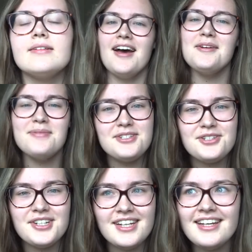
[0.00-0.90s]
Hope you
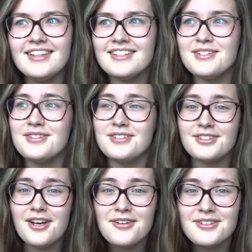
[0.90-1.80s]
enjoyed it. This is
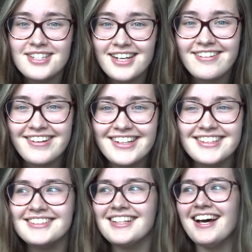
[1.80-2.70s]
so
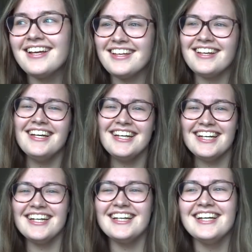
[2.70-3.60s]
serious, like.
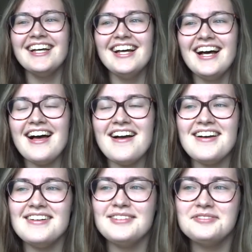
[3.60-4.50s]

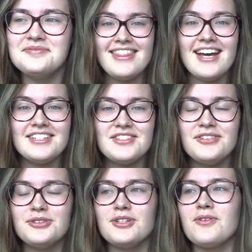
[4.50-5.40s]
Thanks
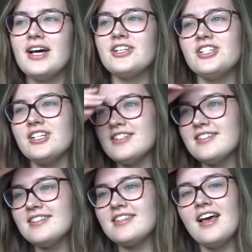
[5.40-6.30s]
for all the
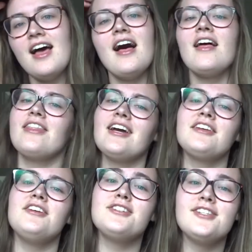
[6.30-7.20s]
questions.
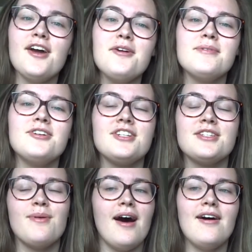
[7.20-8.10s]
Thank you so much
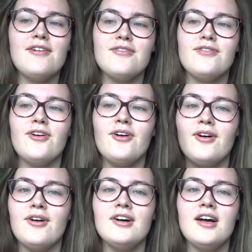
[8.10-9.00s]
as well
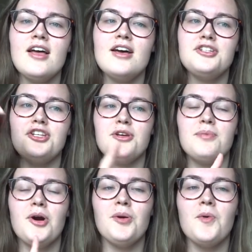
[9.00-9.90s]
for
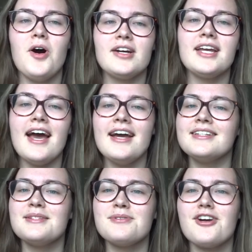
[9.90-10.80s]

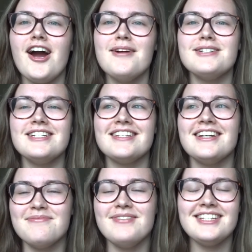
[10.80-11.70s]
2.1k subscribers.
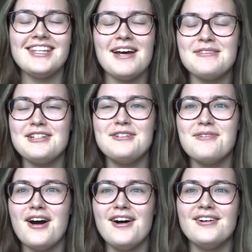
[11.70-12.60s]
It means the absolute
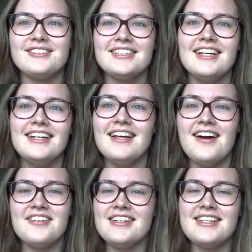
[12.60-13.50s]
world.
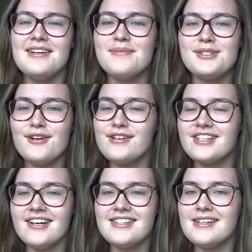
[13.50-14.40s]
Like, honestly, I'm so
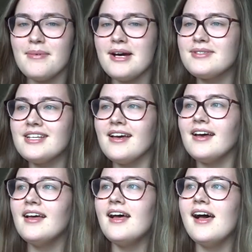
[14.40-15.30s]
excited about it.